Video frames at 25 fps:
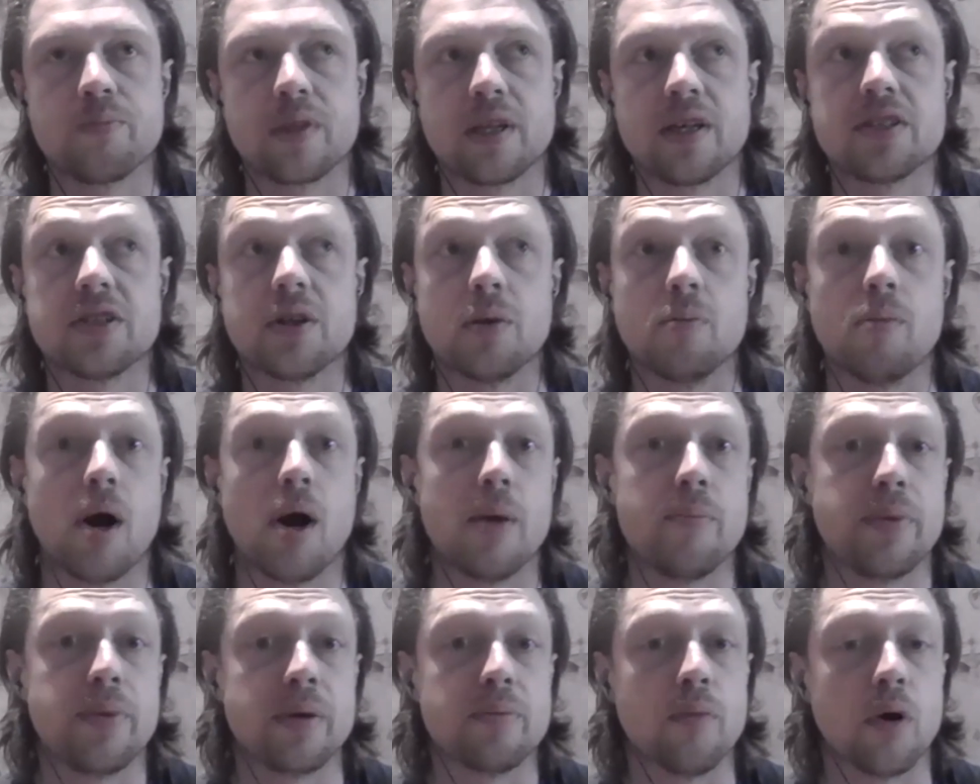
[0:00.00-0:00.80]
So my
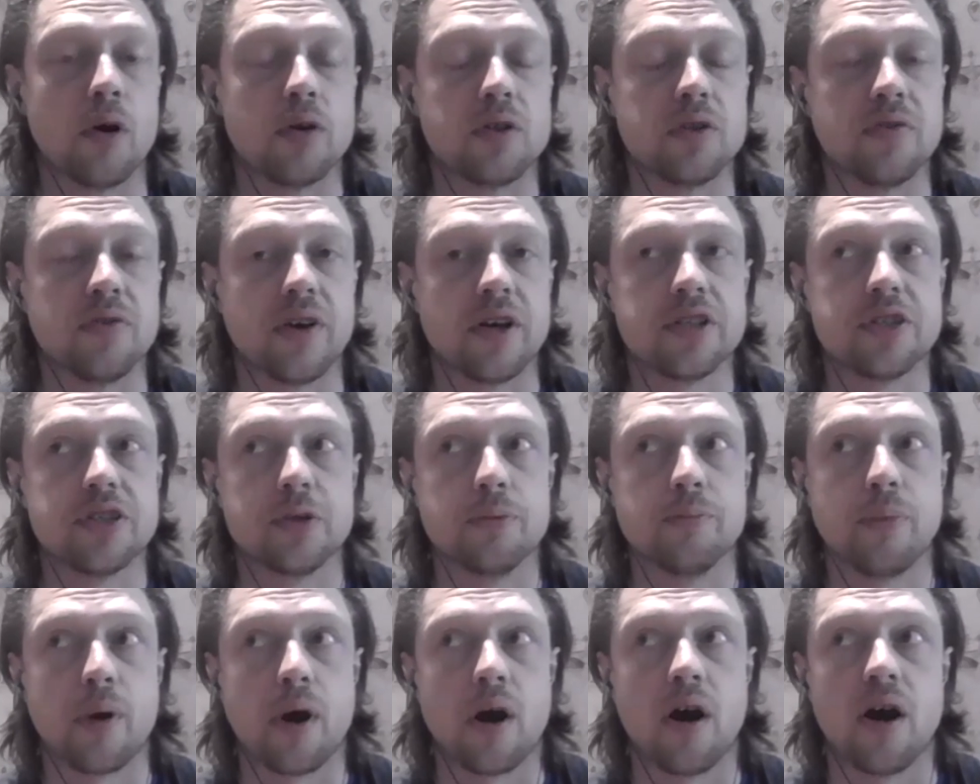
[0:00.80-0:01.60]
big
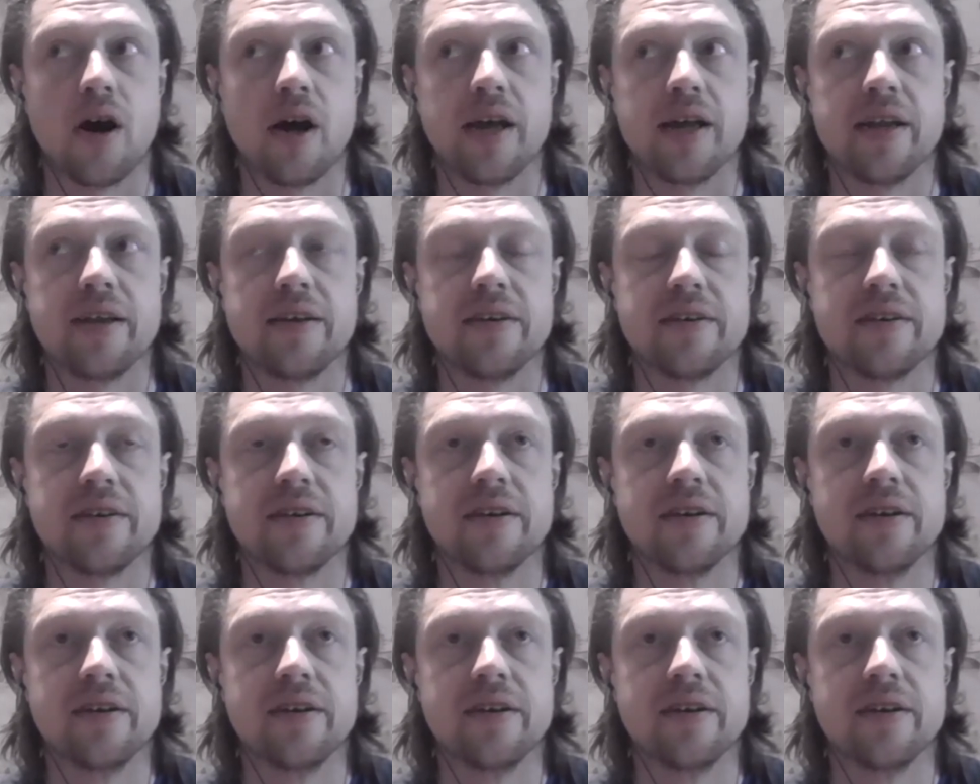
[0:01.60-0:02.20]
motivation behind